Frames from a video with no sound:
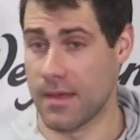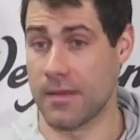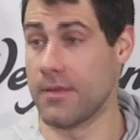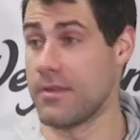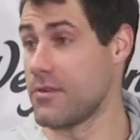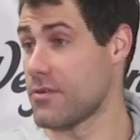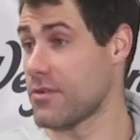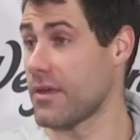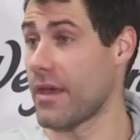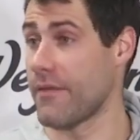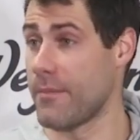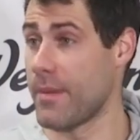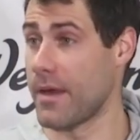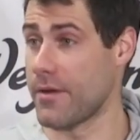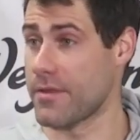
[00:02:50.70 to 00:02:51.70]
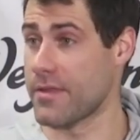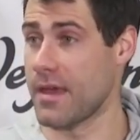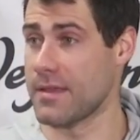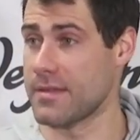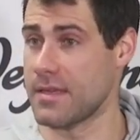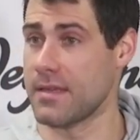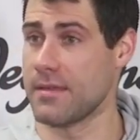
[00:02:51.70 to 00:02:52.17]
you usually have a better
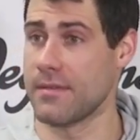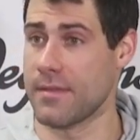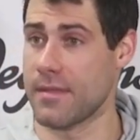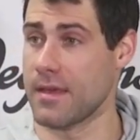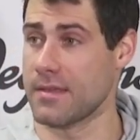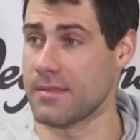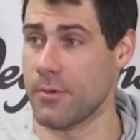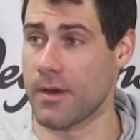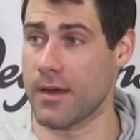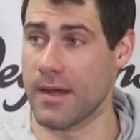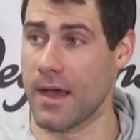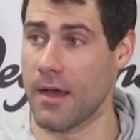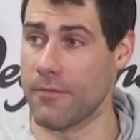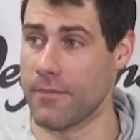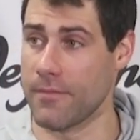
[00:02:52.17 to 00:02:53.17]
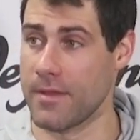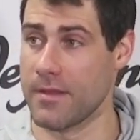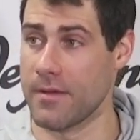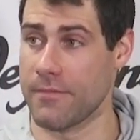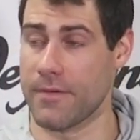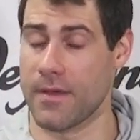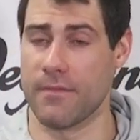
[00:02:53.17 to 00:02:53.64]
chance at things working out in
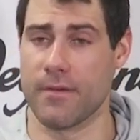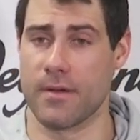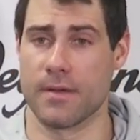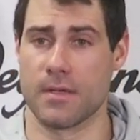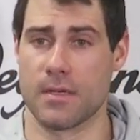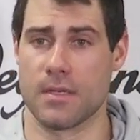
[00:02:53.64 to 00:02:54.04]
your favor.